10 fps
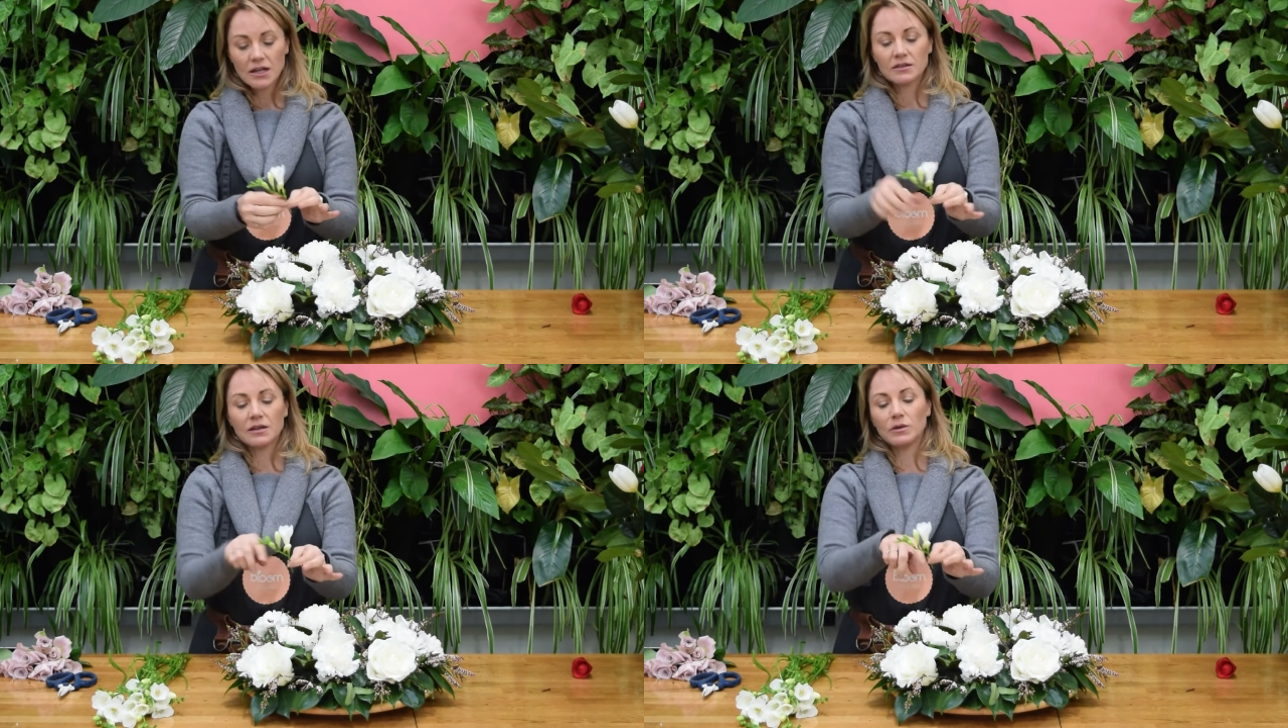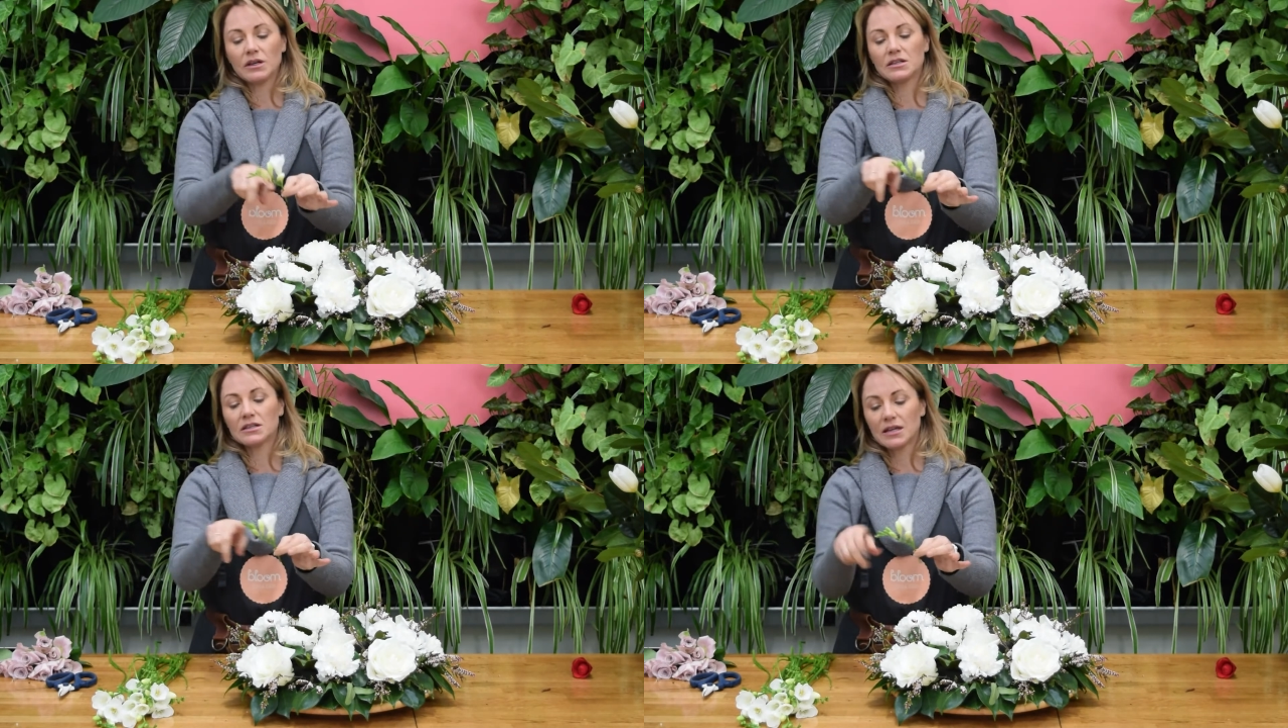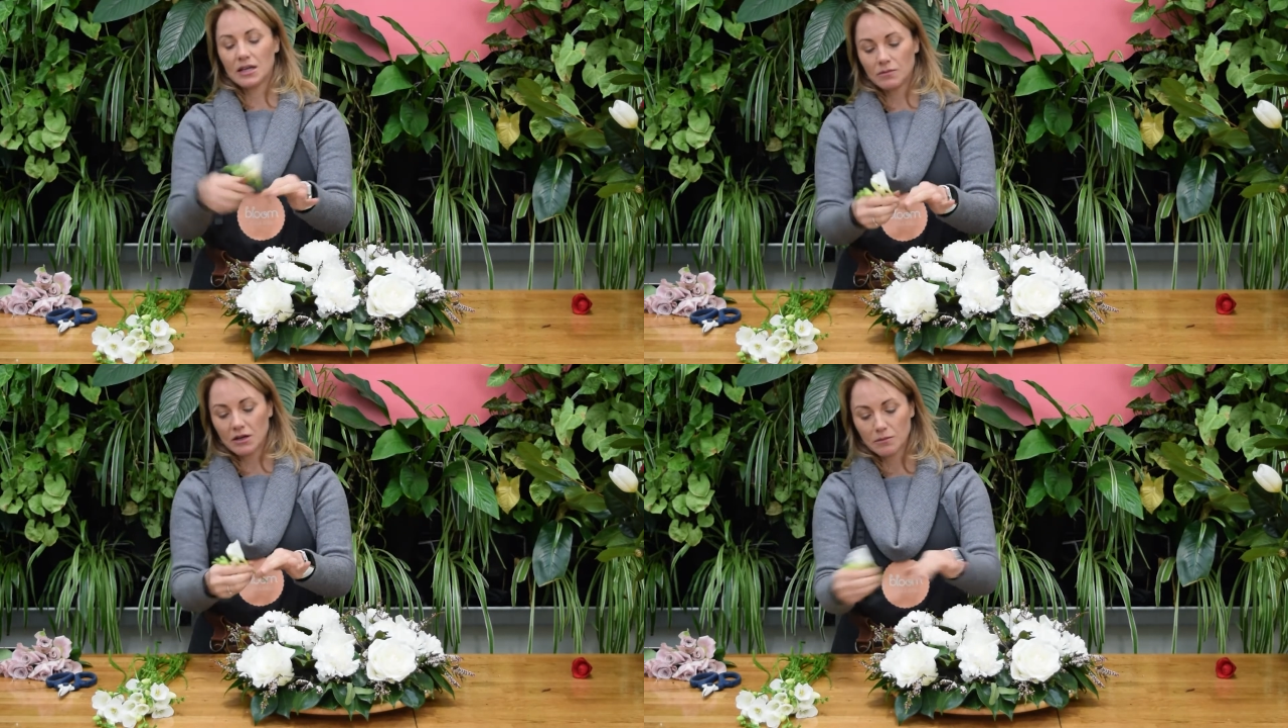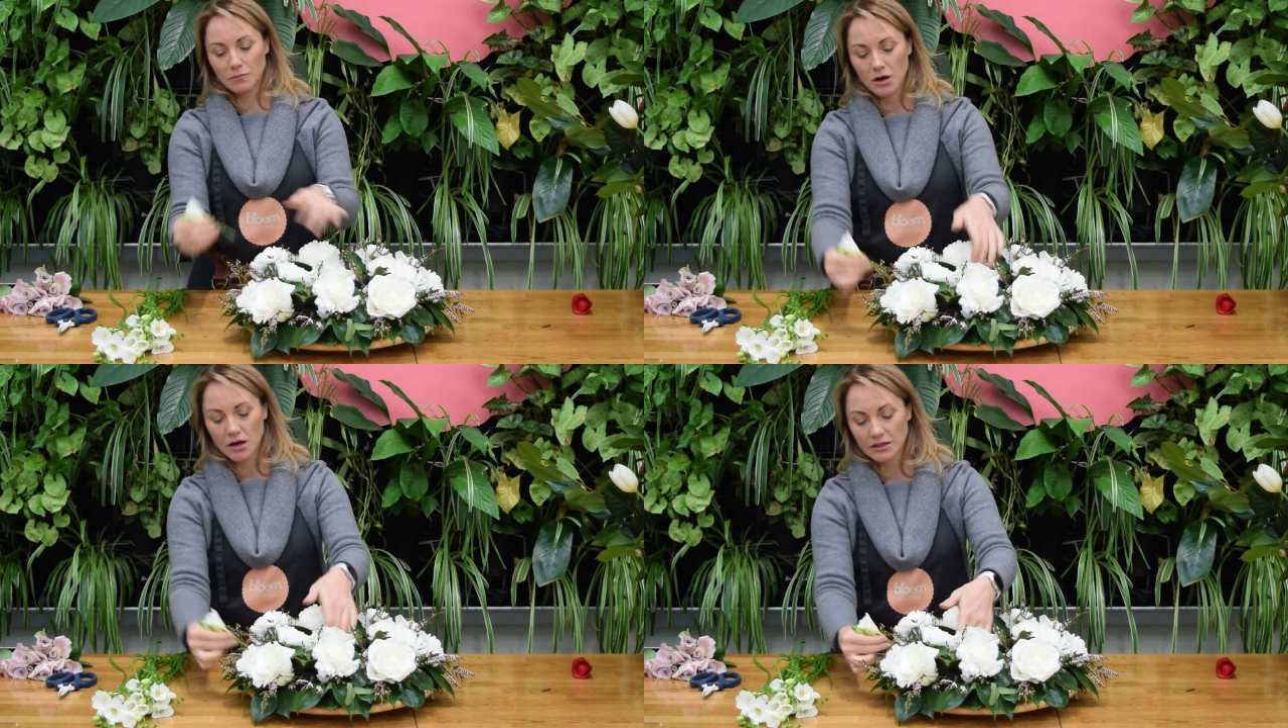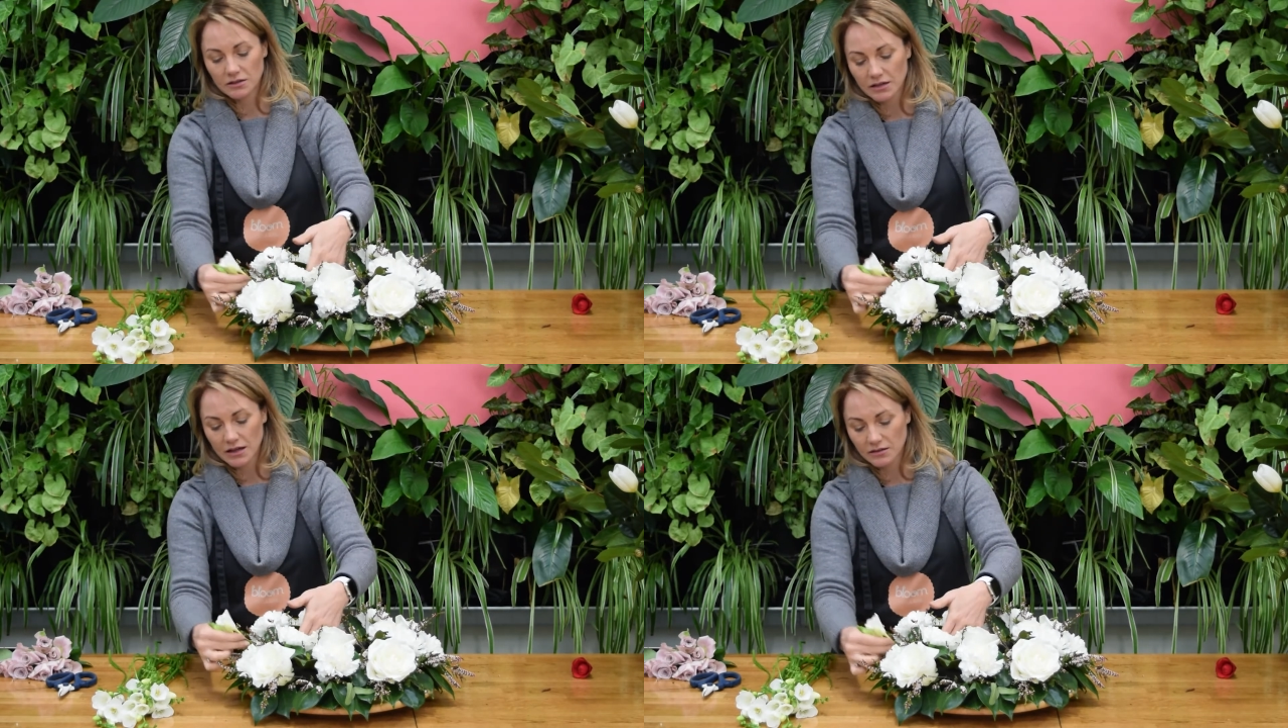then we need to keep that in mind,
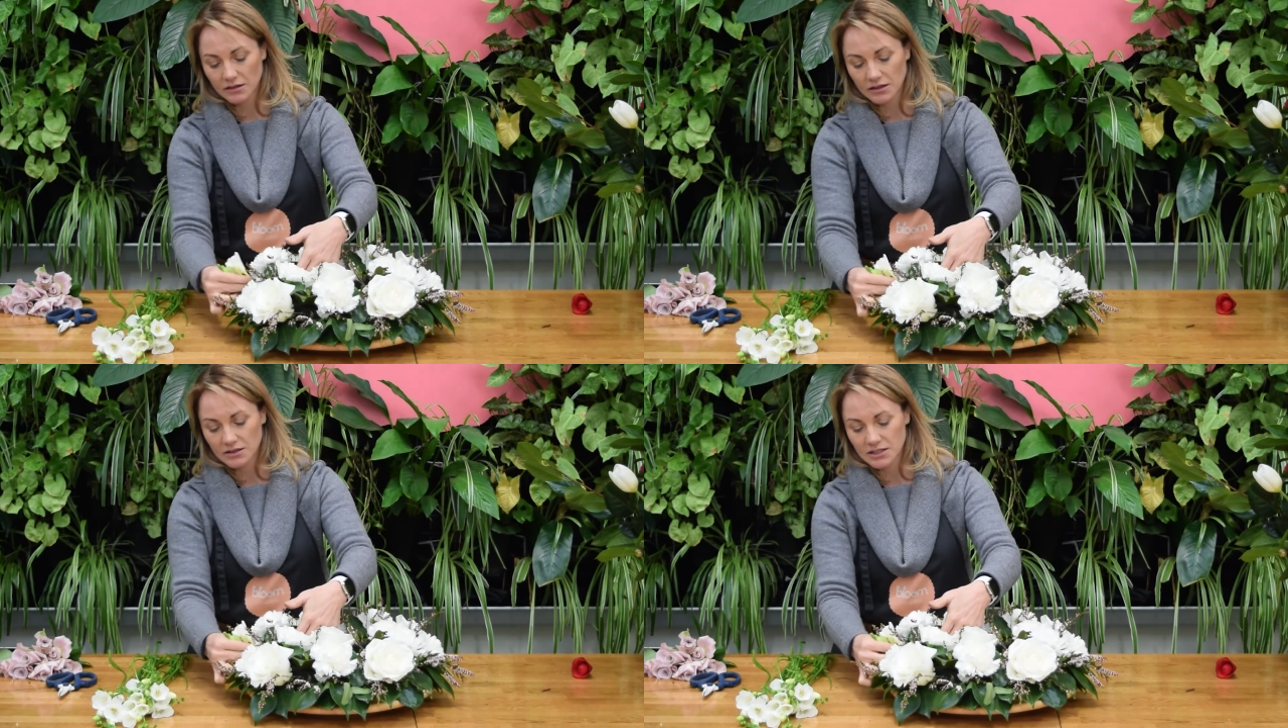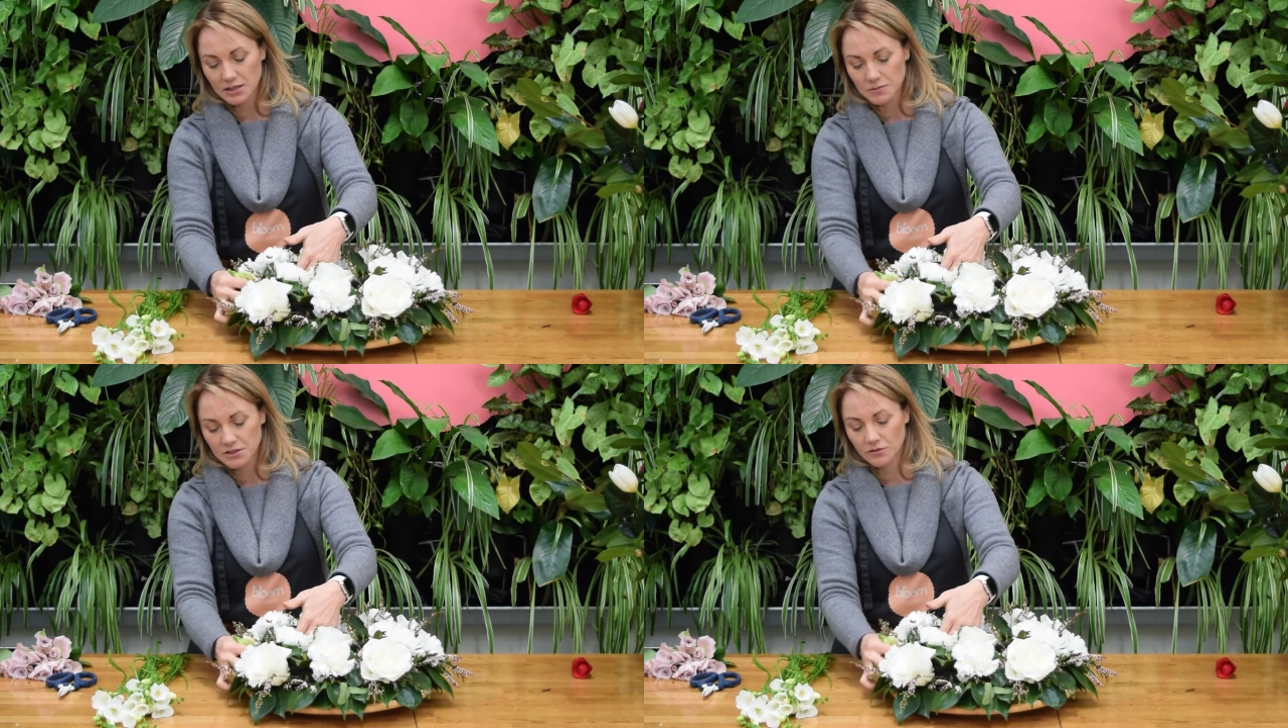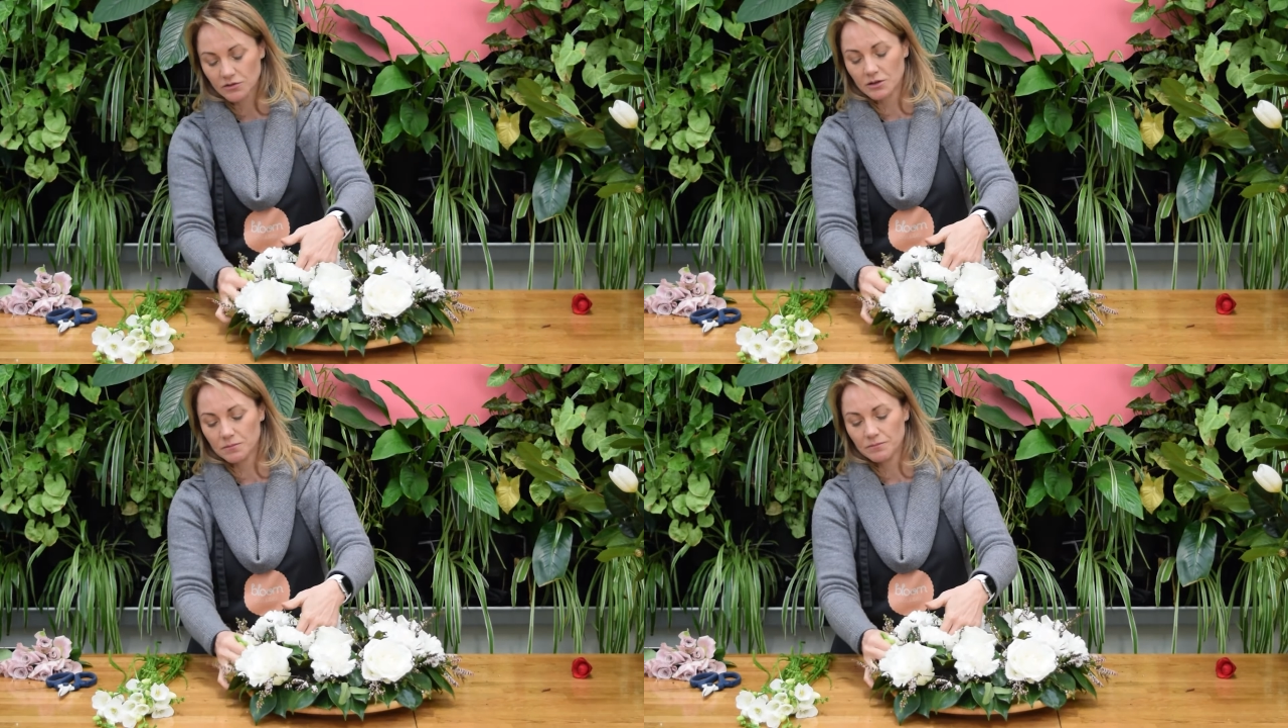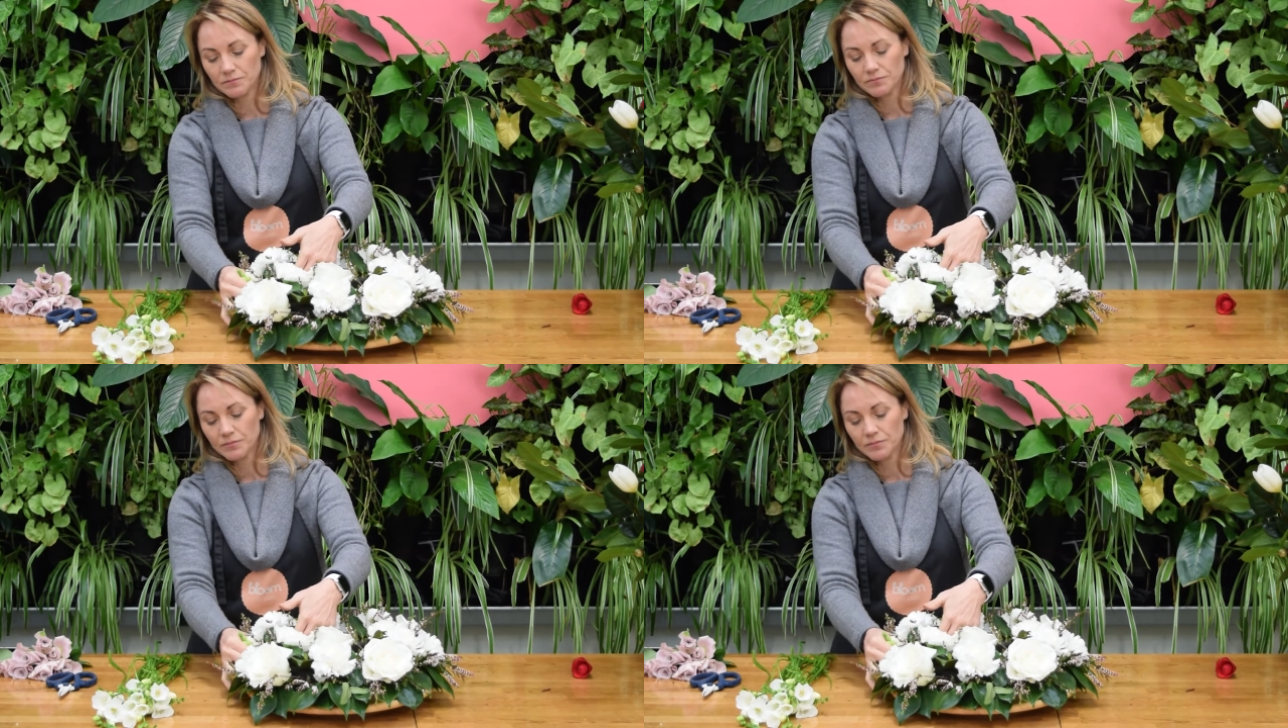that the tips of them